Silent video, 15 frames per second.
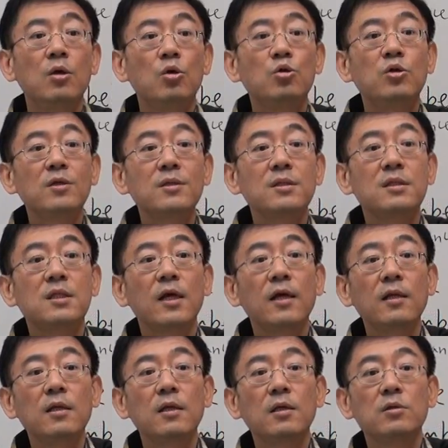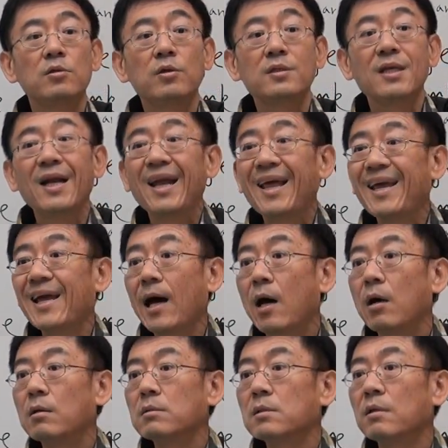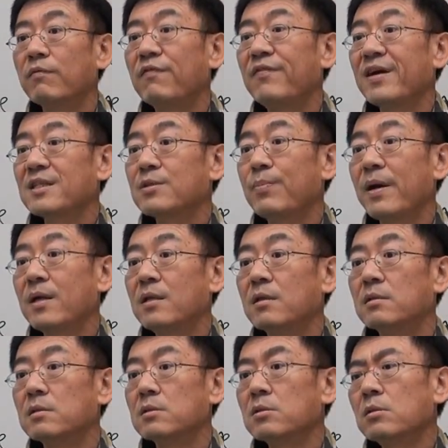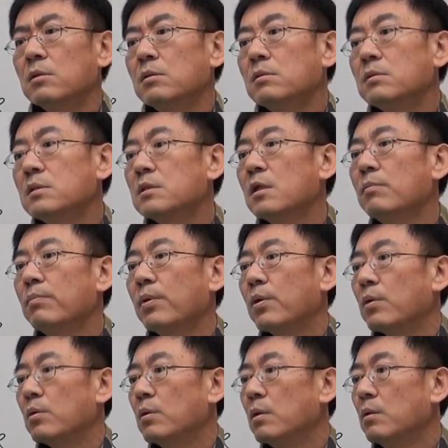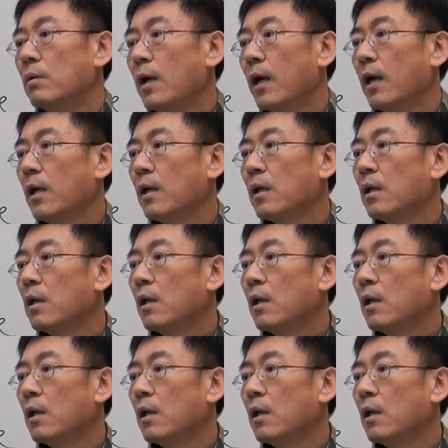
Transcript: You just lay out the facts pattern. So simple, right?